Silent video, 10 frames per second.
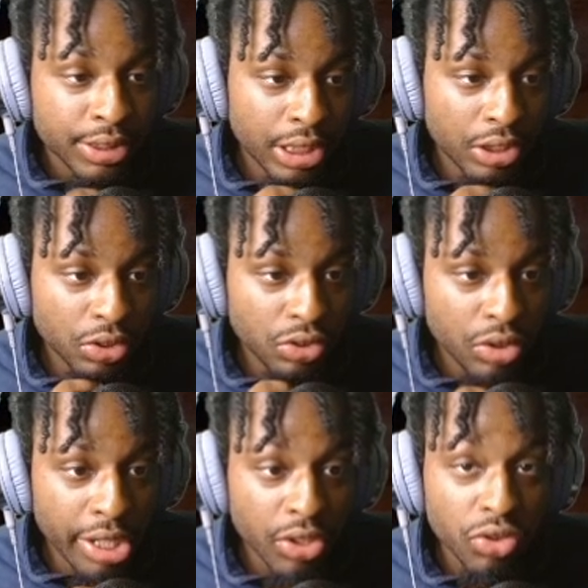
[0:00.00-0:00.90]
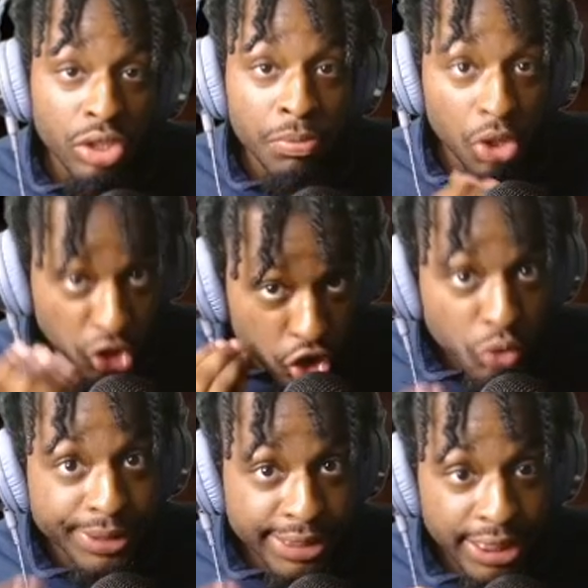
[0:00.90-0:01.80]
I know you
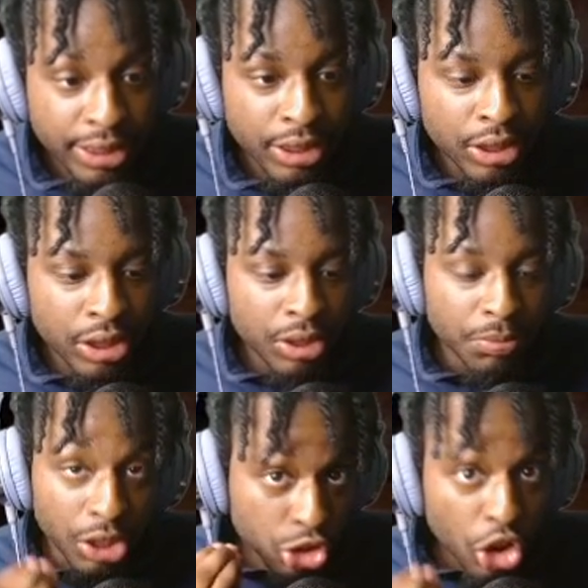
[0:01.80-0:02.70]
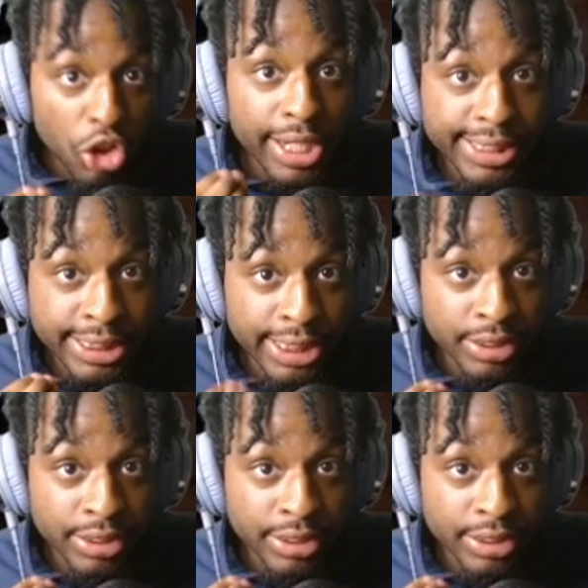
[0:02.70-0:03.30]
emotional and shit, but control that shit.